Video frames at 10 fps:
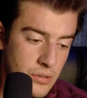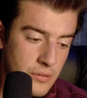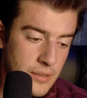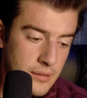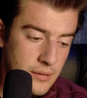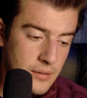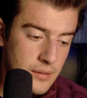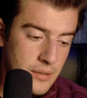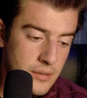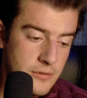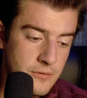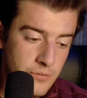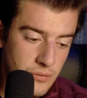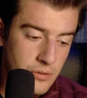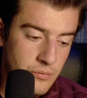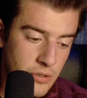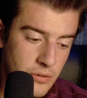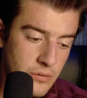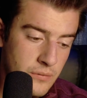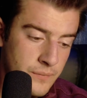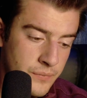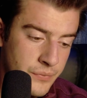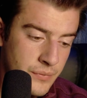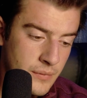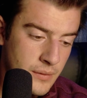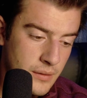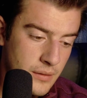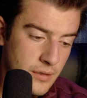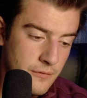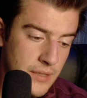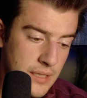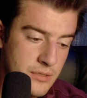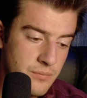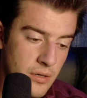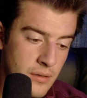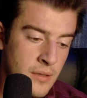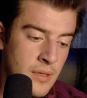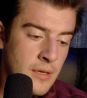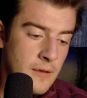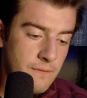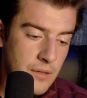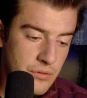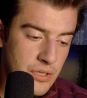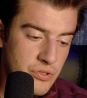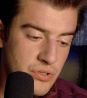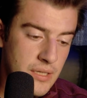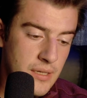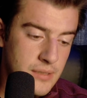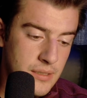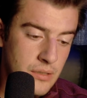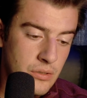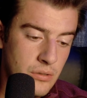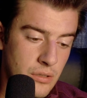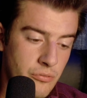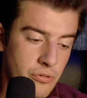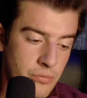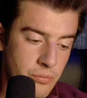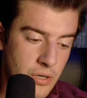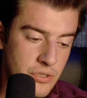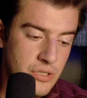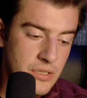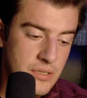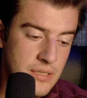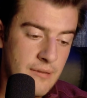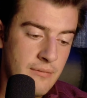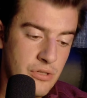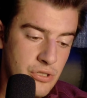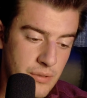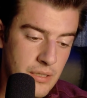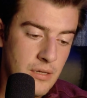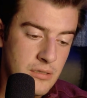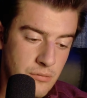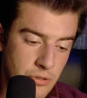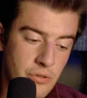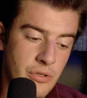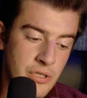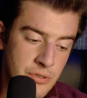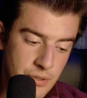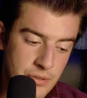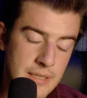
I think it is. Feel you, brother. Yeah, Vegas Brent. Very interesting idea. Good luck with your project. Definitely should be an awesome learning experience.